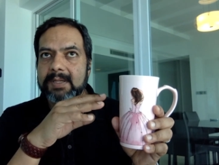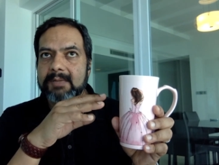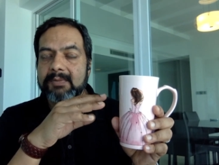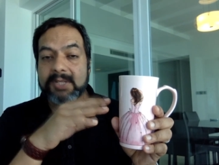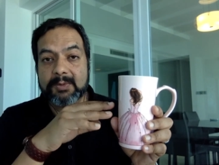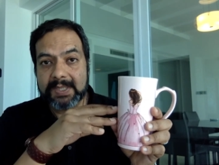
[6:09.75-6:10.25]

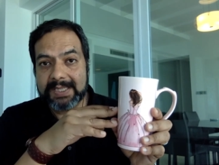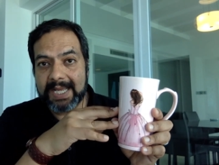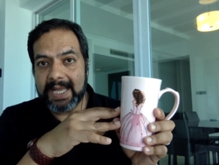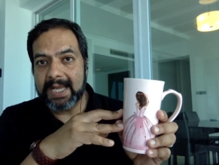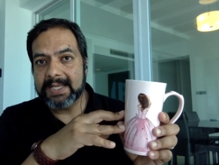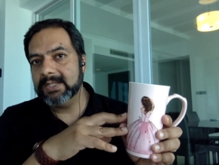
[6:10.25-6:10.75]
Facebook
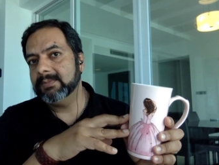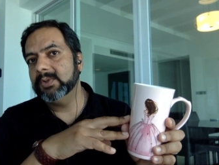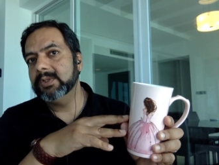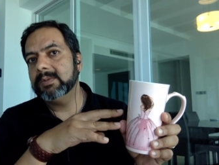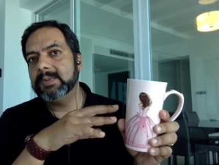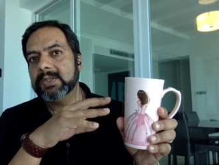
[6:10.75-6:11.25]
ads. I'm
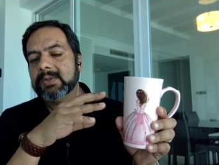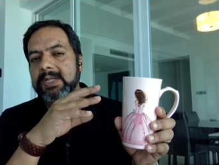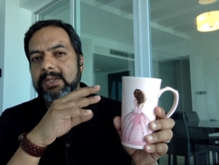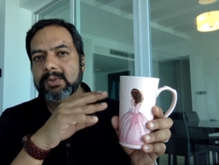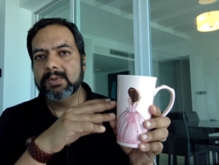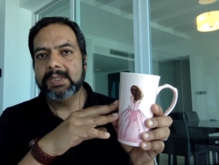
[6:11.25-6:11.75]
going to be
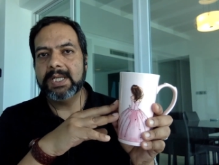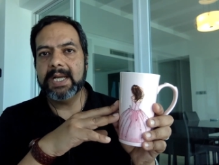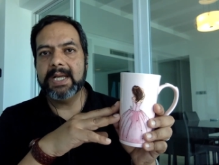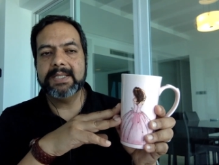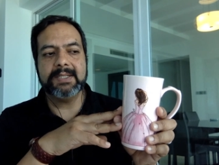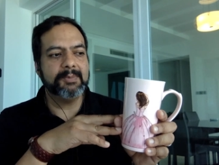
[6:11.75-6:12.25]
creating Google
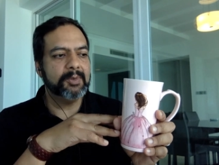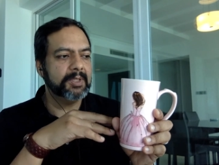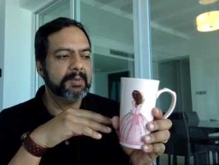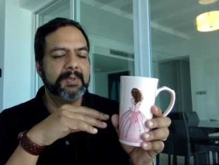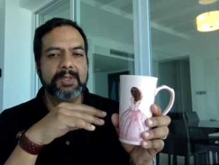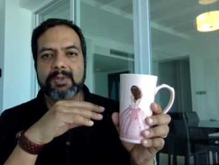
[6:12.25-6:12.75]
ads. I'm going
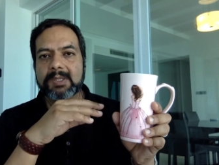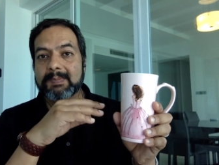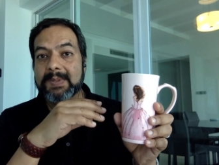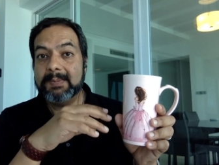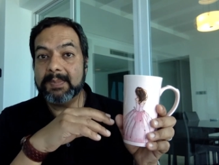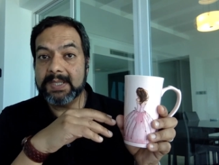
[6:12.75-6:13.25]
to be doing
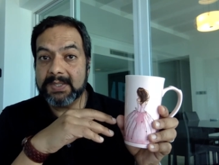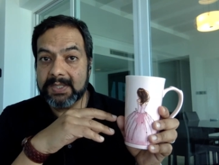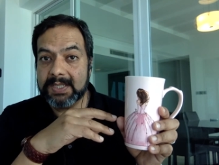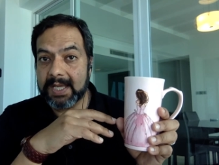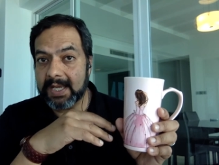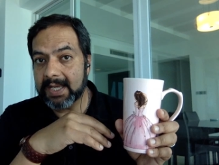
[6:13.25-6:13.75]

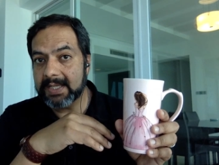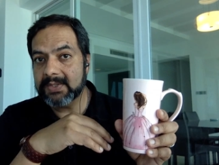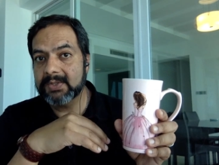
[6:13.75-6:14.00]
PPC ads,